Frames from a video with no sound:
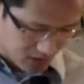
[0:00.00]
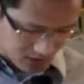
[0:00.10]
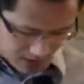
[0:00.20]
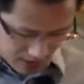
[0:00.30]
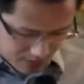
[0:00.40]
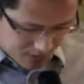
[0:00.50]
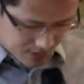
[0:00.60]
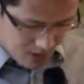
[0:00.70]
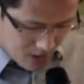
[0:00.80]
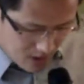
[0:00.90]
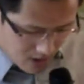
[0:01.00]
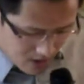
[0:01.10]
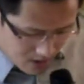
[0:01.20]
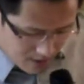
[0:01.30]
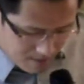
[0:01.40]
Dr. Harris.
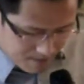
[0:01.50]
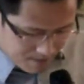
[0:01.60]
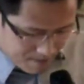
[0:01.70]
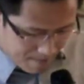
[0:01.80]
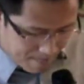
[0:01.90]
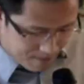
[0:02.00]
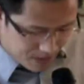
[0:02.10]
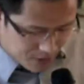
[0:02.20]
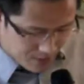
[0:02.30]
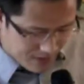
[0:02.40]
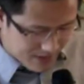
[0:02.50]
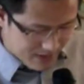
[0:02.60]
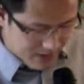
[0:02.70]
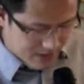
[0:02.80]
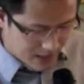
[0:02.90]
So this
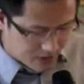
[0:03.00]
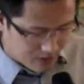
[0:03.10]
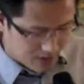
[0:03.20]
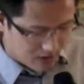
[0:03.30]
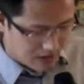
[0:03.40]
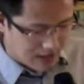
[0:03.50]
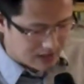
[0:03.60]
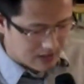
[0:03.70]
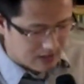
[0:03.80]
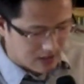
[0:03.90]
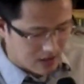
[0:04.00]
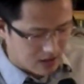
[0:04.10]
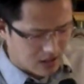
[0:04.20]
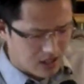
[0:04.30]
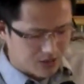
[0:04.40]
is actually our guideline
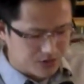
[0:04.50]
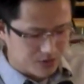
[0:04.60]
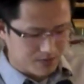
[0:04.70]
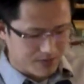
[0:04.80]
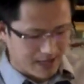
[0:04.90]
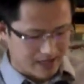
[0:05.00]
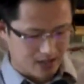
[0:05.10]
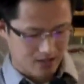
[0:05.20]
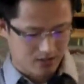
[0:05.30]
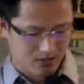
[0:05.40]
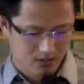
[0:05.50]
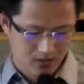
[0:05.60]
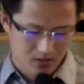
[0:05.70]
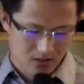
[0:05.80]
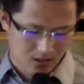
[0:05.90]
on how to pick
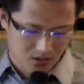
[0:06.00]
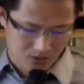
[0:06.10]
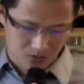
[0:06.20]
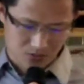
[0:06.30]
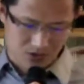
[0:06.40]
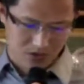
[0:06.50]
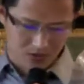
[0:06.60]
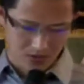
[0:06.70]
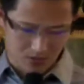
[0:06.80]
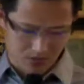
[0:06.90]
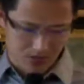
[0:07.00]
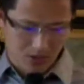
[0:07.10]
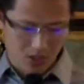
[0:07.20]
tools to use.